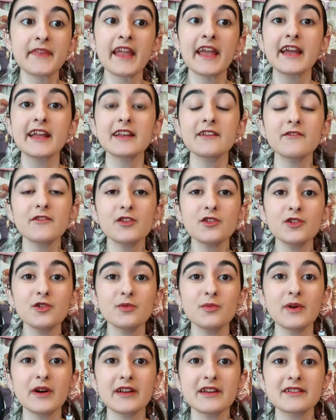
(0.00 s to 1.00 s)
And if you do
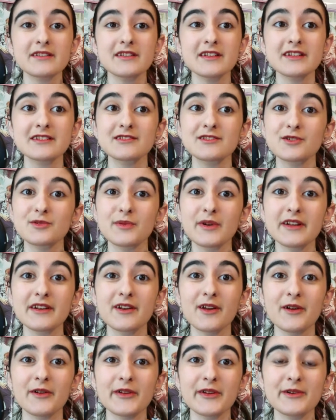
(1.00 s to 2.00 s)
want it to run
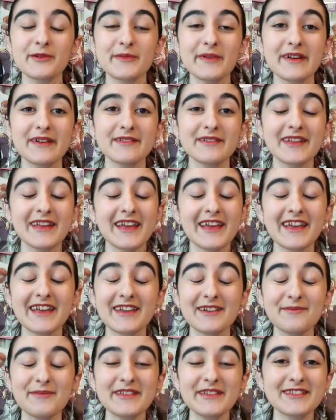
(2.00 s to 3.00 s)
all year round,
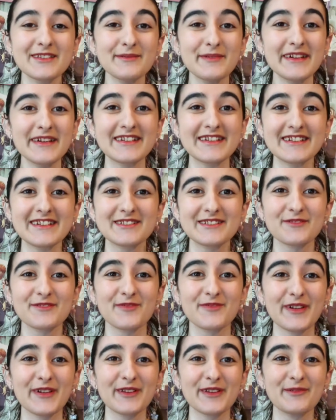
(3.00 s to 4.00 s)
give me some ideas of
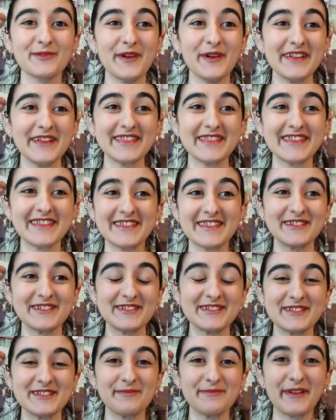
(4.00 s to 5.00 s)
what you want the
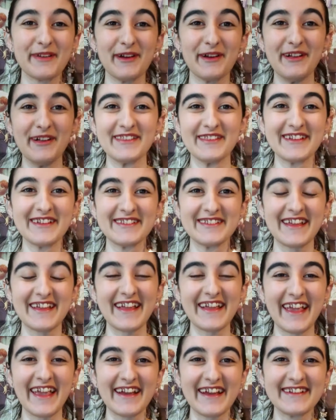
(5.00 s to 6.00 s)
series to be called, because I
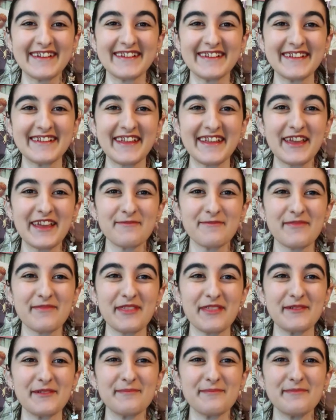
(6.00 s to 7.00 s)
can't keep
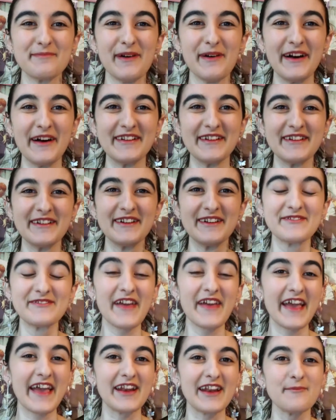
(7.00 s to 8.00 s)
the pun of
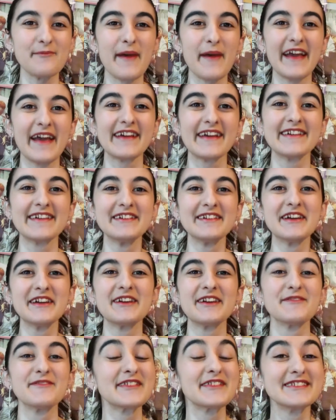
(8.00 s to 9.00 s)
anime
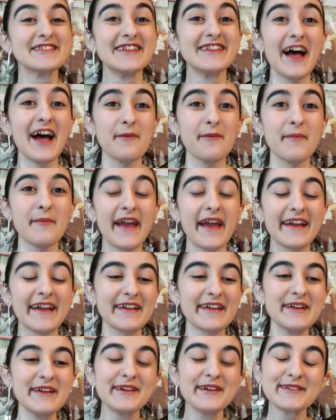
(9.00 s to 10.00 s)
if it's not May.
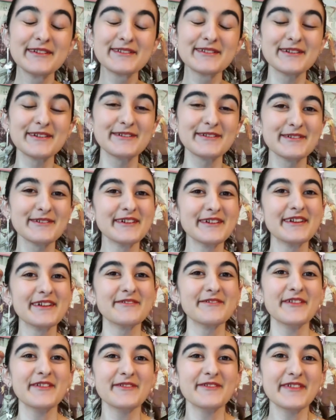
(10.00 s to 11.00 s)
So
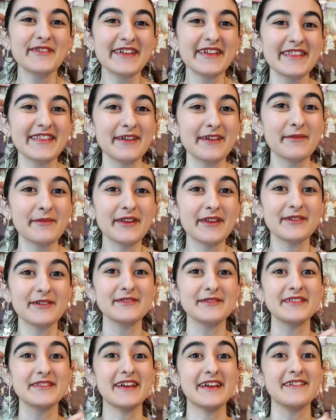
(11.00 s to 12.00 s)
feel free to let me
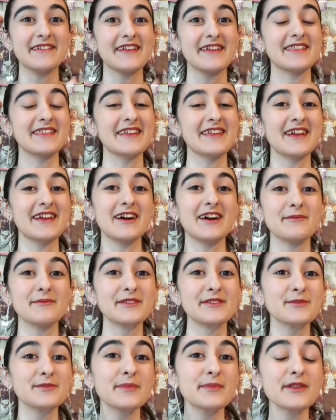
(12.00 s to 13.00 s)
know down in the
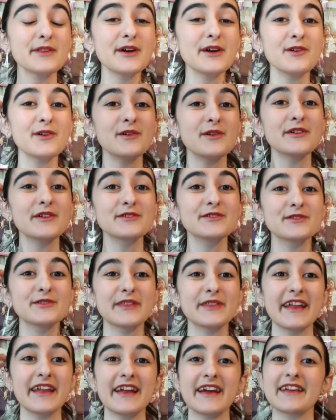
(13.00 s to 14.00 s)
comments below so
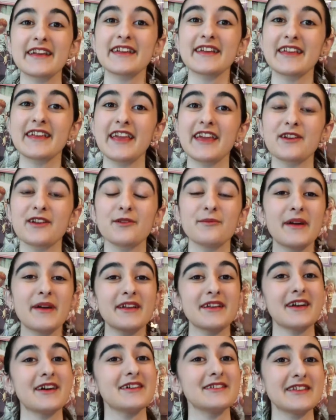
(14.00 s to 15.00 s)
that I can cater my
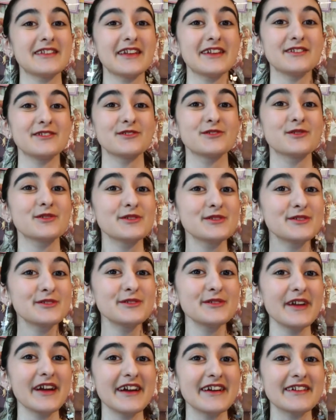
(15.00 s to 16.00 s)
content towards you
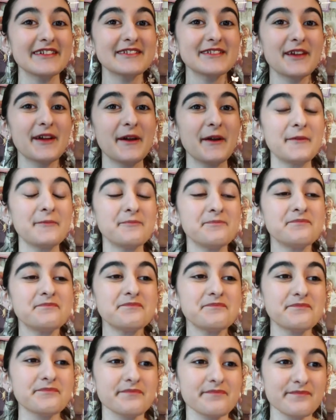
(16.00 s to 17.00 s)
guys.
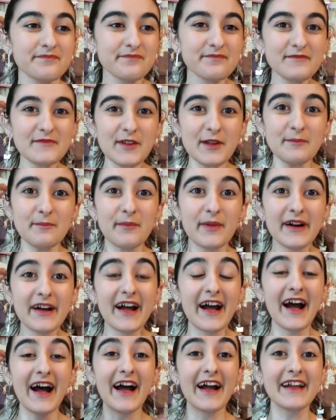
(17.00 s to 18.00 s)

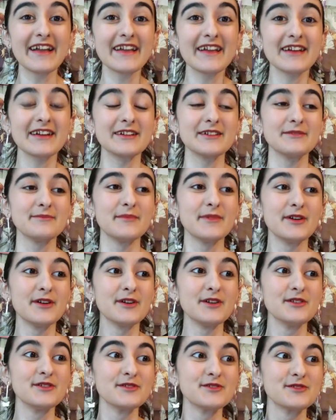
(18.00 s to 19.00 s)
But I am
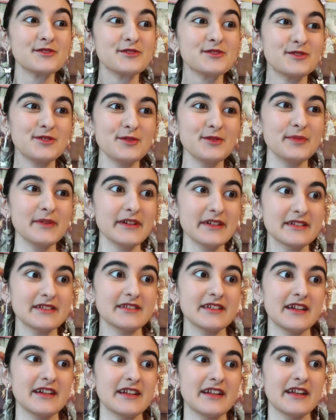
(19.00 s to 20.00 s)
super
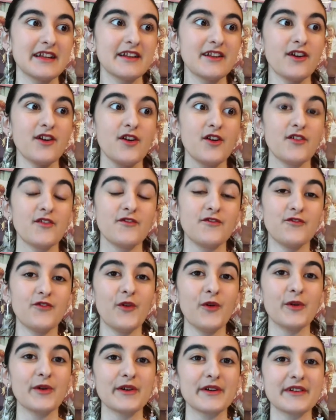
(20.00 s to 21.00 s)
excited
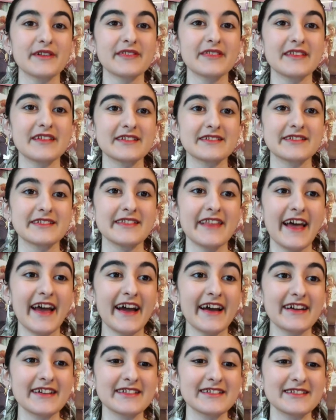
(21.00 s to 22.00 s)
for this
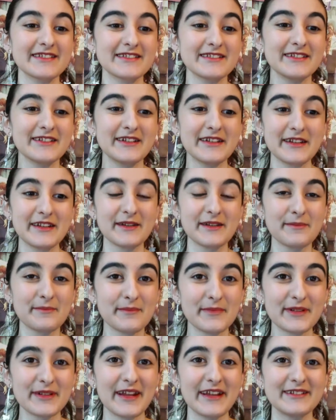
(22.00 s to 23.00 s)
last,
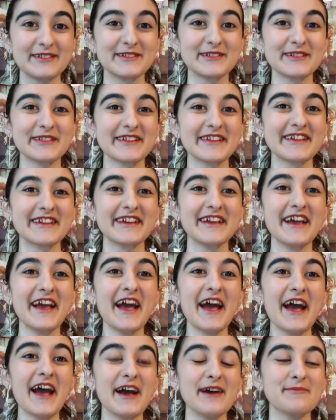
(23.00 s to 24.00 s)
potentially,
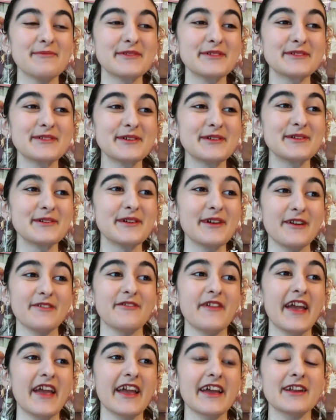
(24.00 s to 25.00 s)
episode
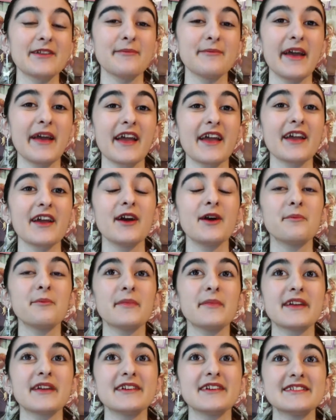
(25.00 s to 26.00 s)
of AniMay,
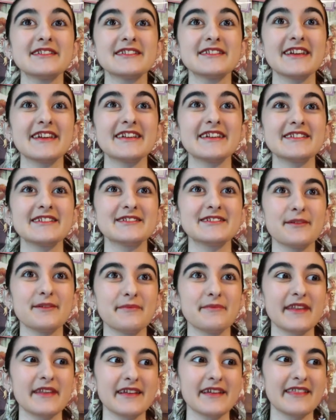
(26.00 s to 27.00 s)
because it is
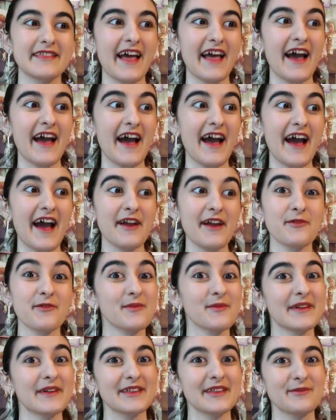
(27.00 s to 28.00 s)
something that I
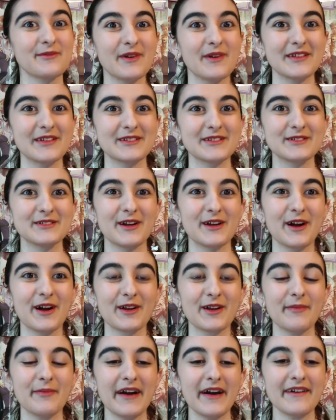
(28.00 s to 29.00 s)
really want to talk
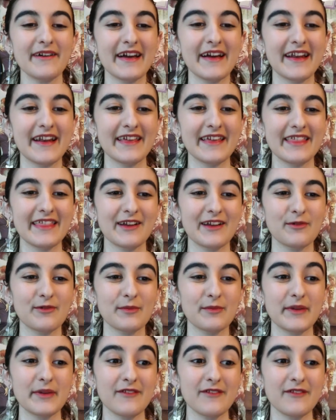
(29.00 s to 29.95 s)
about and I think will be